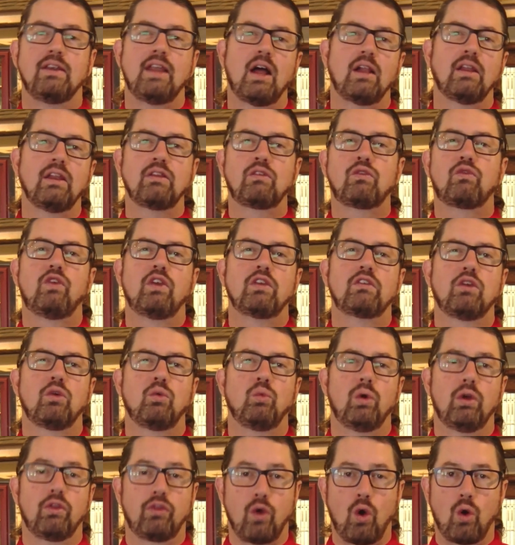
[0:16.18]
Now let's visit
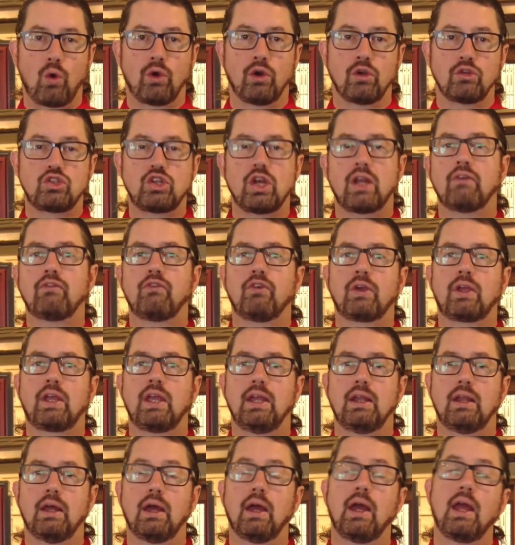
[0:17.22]
with owner Jennifer
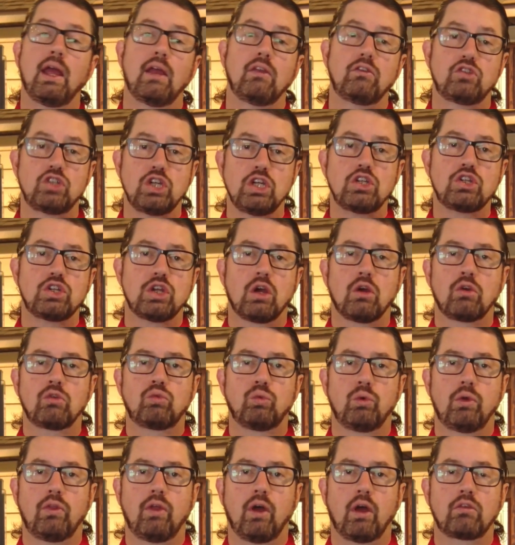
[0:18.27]
Kita as she shares
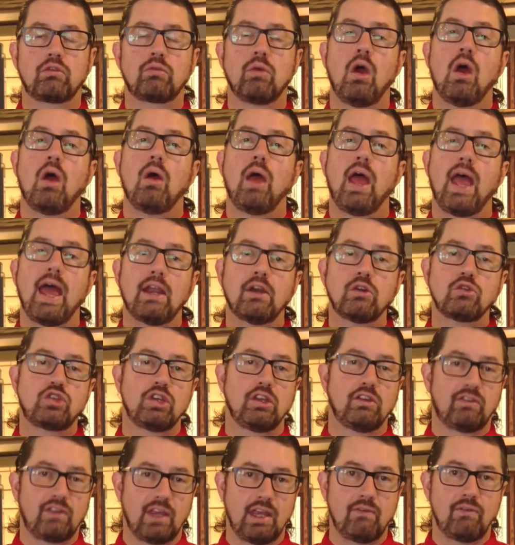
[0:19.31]
with us energy
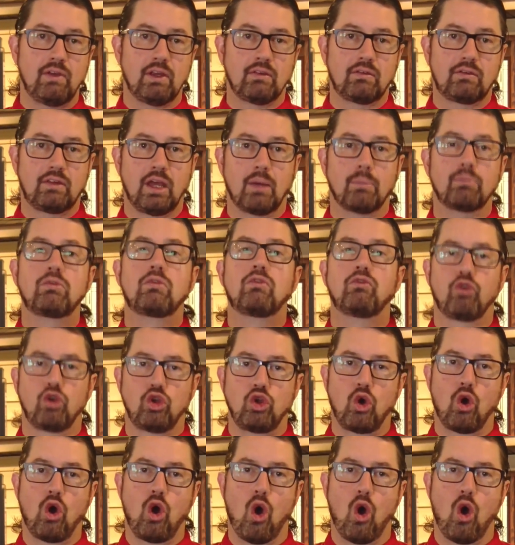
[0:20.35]
savings tips for your